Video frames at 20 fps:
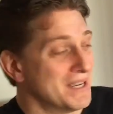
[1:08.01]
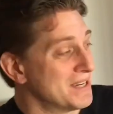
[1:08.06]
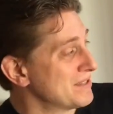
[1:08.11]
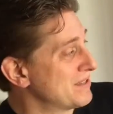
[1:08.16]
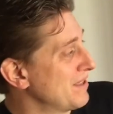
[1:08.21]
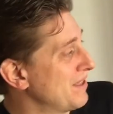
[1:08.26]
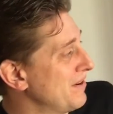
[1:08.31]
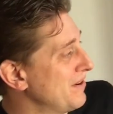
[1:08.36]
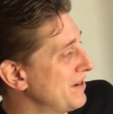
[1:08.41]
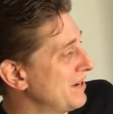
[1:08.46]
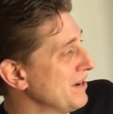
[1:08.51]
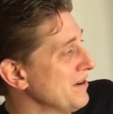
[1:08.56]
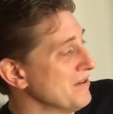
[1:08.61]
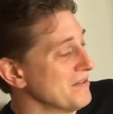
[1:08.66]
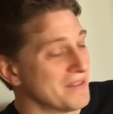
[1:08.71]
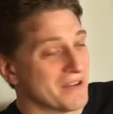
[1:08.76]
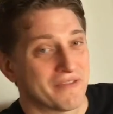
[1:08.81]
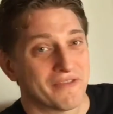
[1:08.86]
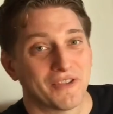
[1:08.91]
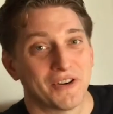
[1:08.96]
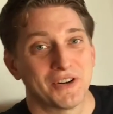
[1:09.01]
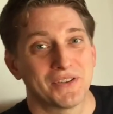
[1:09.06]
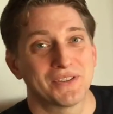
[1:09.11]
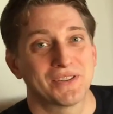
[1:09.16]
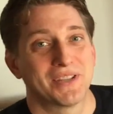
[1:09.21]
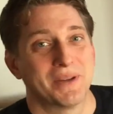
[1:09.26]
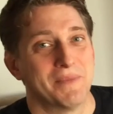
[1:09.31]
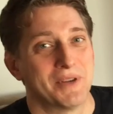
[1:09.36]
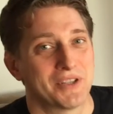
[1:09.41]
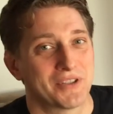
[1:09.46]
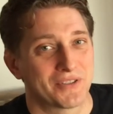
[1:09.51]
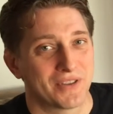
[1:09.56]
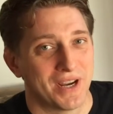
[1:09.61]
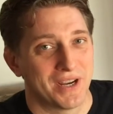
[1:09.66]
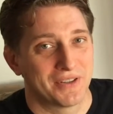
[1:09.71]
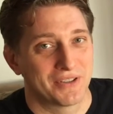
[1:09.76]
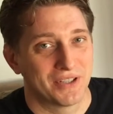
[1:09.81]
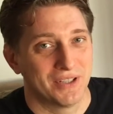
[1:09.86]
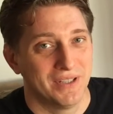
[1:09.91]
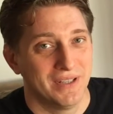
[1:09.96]
So there you go, the first
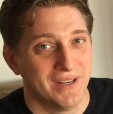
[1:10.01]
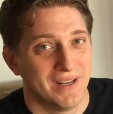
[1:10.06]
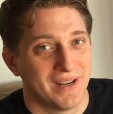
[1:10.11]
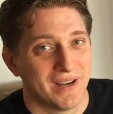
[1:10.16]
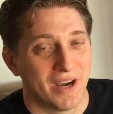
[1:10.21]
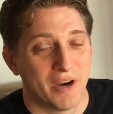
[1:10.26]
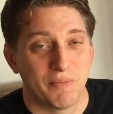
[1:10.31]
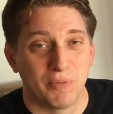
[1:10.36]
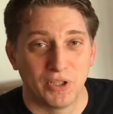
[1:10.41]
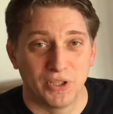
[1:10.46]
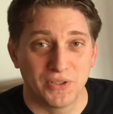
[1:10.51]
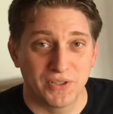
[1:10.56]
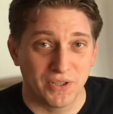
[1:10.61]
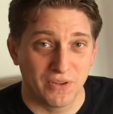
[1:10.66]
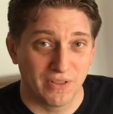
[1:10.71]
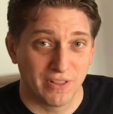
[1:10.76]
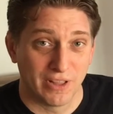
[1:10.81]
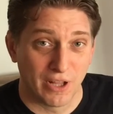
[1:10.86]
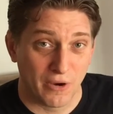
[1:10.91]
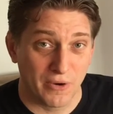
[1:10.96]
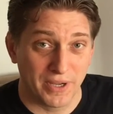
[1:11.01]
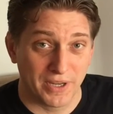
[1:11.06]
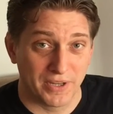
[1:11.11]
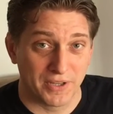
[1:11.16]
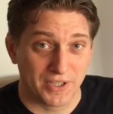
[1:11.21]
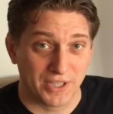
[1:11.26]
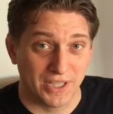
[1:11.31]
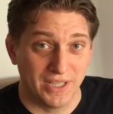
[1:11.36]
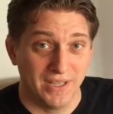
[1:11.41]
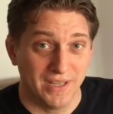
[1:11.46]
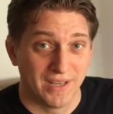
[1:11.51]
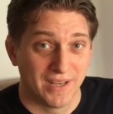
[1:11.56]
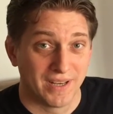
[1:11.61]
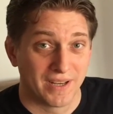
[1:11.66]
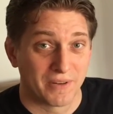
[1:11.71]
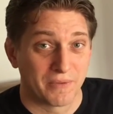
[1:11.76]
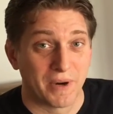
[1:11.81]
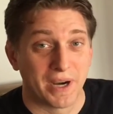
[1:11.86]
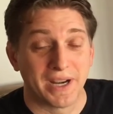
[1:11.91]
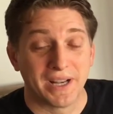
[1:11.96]
demonstration of Bluetooth Low Energy
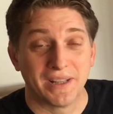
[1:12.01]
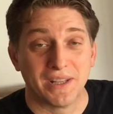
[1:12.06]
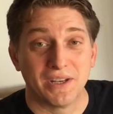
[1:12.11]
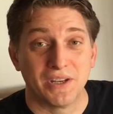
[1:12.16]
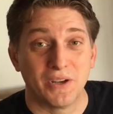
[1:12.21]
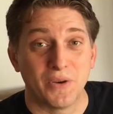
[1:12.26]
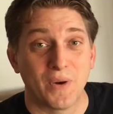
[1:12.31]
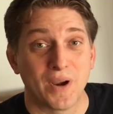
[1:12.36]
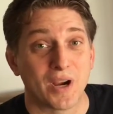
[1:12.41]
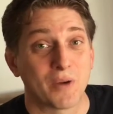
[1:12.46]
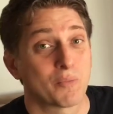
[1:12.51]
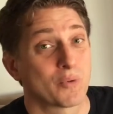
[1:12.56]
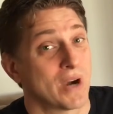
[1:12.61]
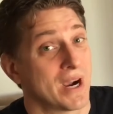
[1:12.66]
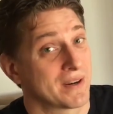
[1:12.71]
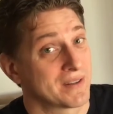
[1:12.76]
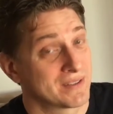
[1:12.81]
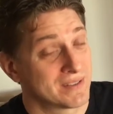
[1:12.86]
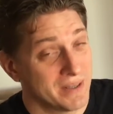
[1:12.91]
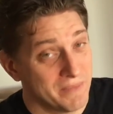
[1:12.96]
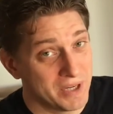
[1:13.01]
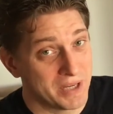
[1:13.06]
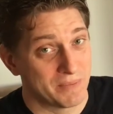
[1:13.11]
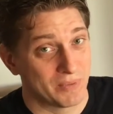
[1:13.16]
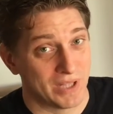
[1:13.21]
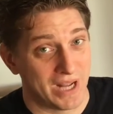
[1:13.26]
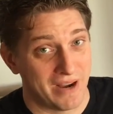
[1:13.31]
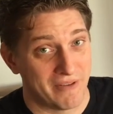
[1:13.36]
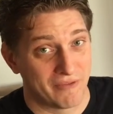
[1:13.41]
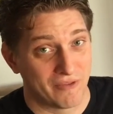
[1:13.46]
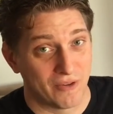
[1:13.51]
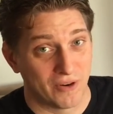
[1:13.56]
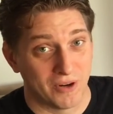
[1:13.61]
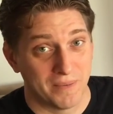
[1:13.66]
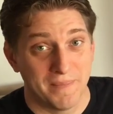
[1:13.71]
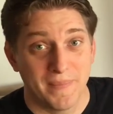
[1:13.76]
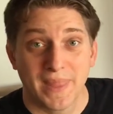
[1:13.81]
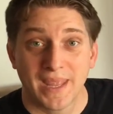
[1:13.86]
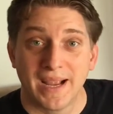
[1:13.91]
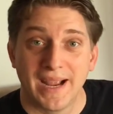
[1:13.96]
running the NewAer Proximity
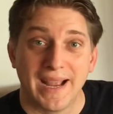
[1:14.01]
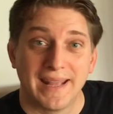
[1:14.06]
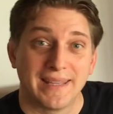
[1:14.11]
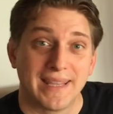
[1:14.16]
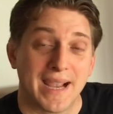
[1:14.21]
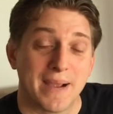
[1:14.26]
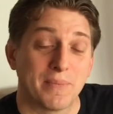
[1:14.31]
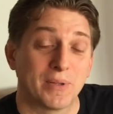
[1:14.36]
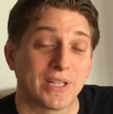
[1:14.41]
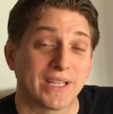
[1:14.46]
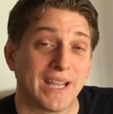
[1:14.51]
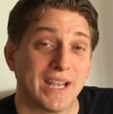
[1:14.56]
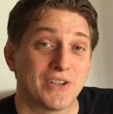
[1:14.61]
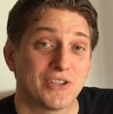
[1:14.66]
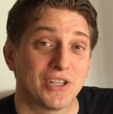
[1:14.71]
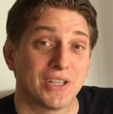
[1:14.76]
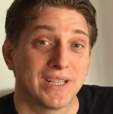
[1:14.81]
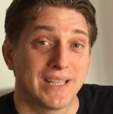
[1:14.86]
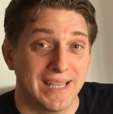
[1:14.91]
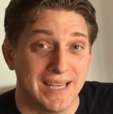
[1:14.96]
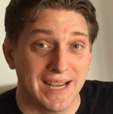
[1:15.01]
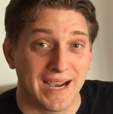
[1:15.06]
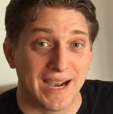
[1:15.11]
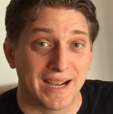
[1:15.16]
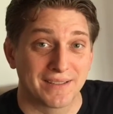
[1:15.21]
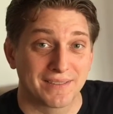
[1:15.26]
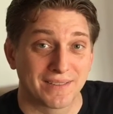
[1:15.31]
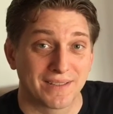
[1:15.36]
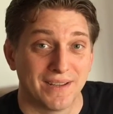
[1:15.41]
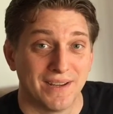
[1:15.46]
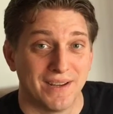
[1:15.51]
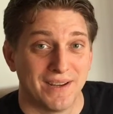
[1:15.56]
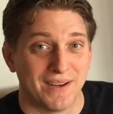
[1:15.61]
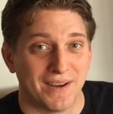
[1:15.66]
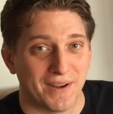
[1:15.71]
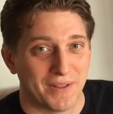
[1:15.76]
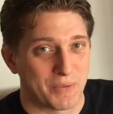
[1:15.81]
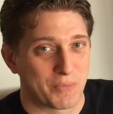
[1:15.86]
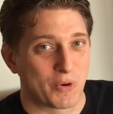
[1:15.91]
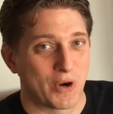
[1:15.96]
platform and the application Kiosk
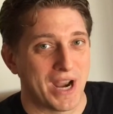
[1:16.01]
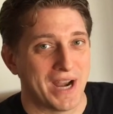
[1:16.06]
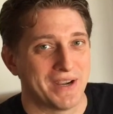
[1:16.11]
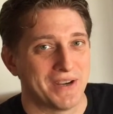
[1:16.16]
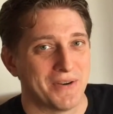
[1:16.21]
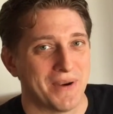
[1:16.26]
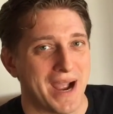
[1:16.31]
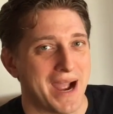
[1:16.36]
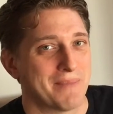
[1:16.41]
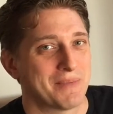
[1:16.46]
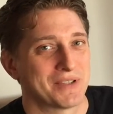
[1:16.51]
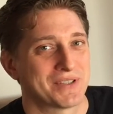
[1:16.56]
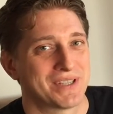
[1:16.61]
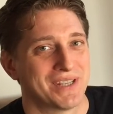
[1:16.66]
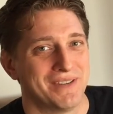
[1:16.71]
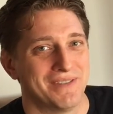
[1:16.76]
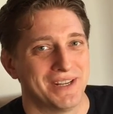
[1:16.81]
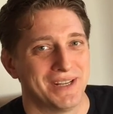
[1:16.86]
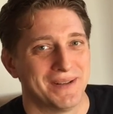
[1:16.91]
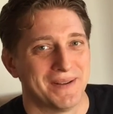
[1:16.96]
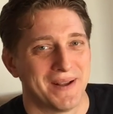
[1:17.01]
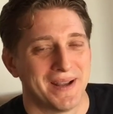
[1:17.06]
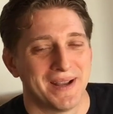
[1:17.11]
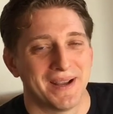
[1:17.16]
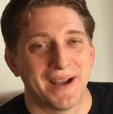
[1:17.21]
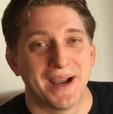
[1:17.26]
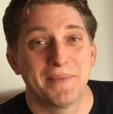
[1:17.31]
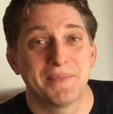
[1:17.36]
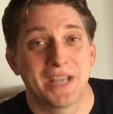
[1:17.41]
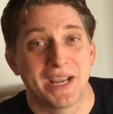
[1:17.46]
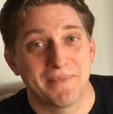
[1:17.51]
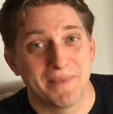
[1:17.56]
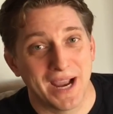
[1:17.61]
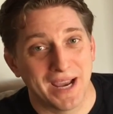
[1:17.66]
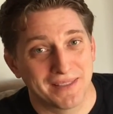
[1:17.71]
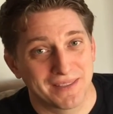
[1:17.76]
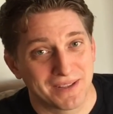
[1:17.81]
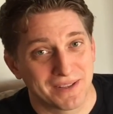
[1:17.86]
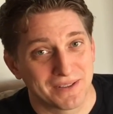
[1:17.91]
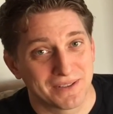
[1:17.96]
on the brand new Apple TV. I'm Dave
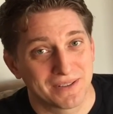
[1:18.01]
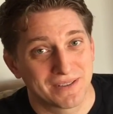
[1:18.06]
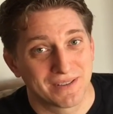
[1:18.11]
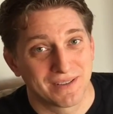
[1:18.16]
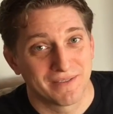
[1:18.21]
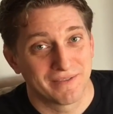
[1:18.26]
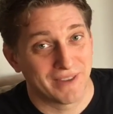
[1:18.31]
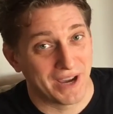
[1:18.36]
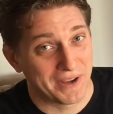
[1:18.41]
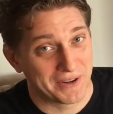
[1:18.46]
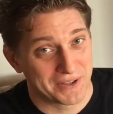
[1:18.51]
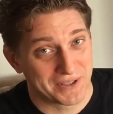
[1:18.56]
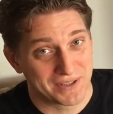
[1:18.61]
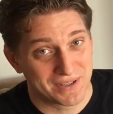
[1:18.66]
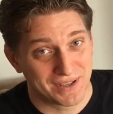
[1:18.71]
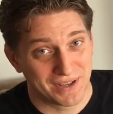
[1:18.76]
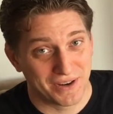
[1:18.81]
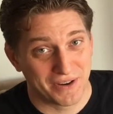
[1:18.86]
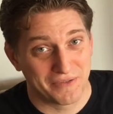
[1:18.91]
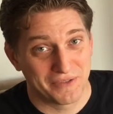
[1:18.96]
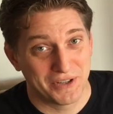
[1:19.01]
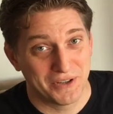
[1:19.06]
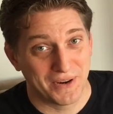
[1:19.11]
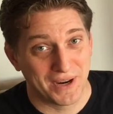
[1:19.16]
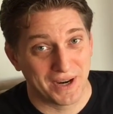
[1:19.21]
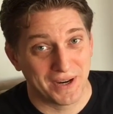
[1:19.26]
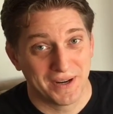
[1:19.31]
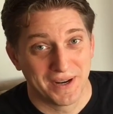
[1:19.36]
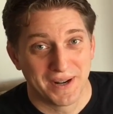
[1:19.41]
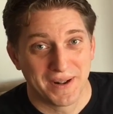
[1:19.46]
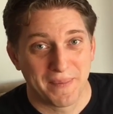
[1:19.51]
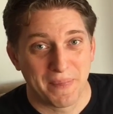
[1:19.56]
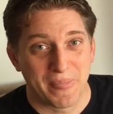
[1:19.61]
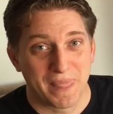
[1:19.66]
Matthews, founder and CEO of NewAer.